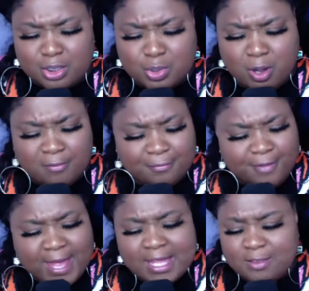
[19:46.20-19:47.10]
You are
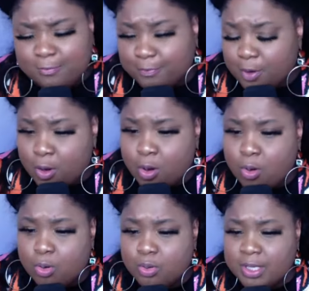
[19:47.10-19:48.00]

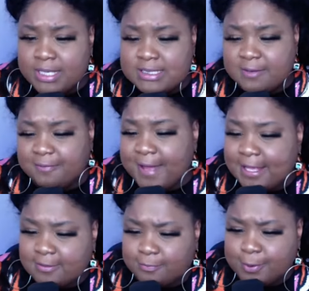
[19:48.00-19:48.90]
faithful. Is he
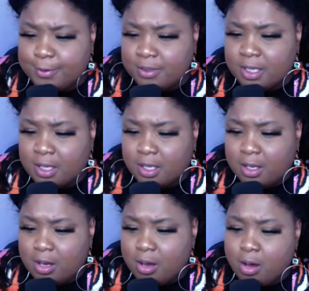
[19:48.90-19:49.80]
faithful?
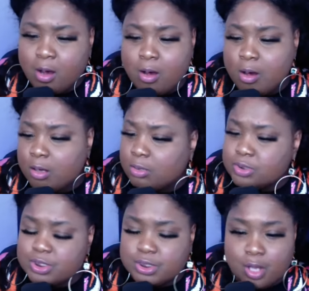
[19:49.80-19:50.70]

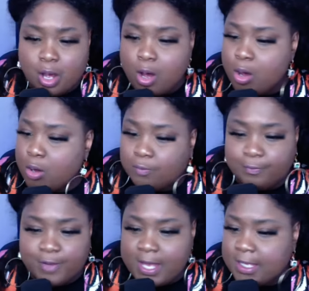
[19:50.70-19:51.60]
Oh, so
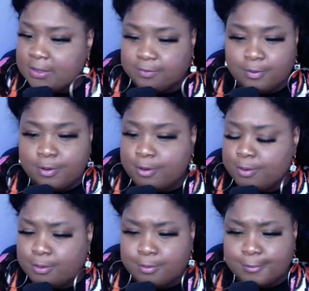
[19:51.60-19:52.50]

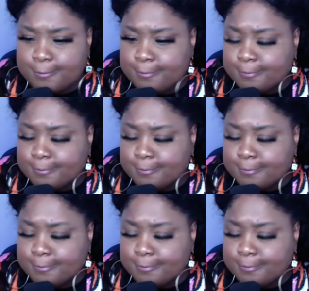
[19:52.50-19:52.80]
faithful.